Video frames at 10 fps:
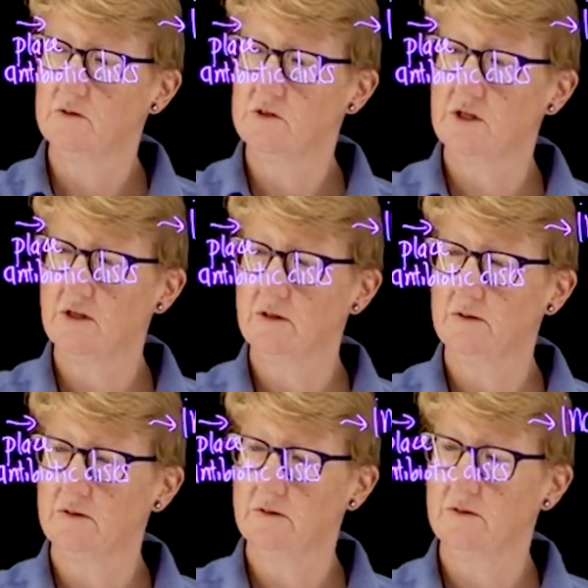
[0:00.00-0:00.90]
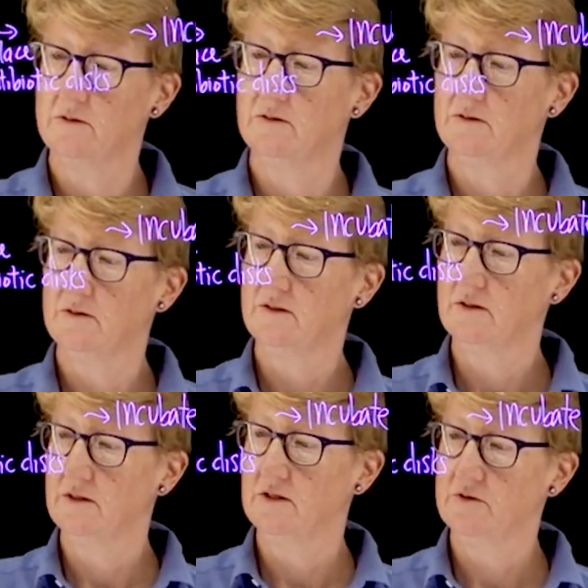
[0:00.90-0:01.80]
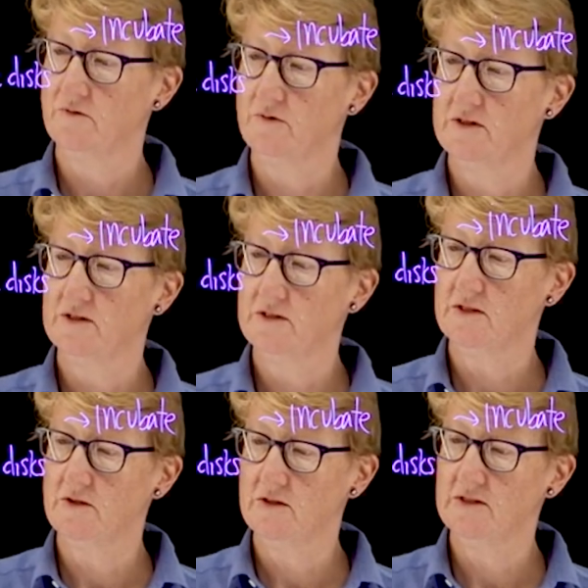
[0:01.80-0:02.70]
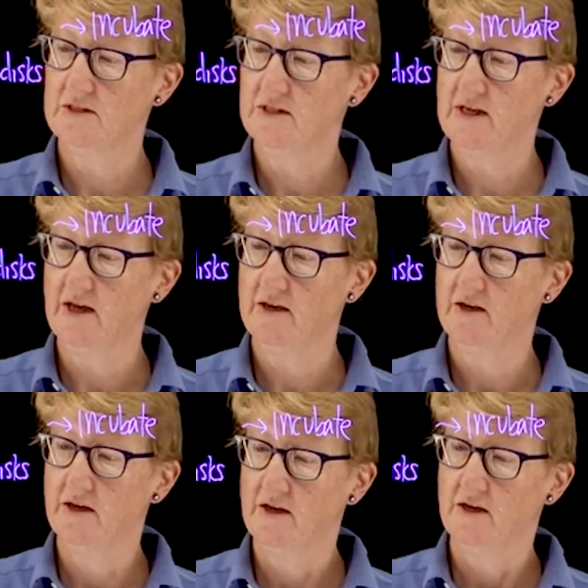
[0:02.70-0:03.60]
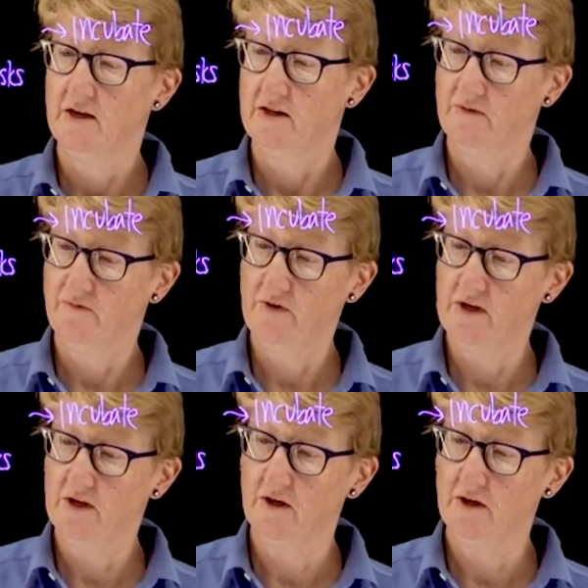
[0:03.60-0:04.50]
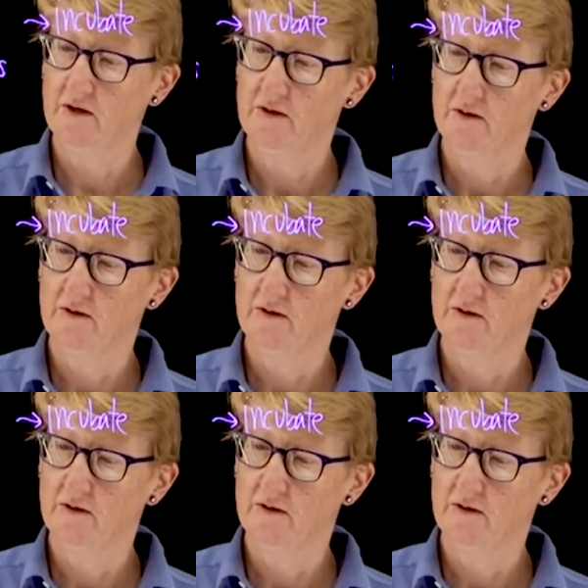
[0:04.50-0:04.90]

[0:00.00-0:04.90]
gel electrophoresis. And you can see that in the figure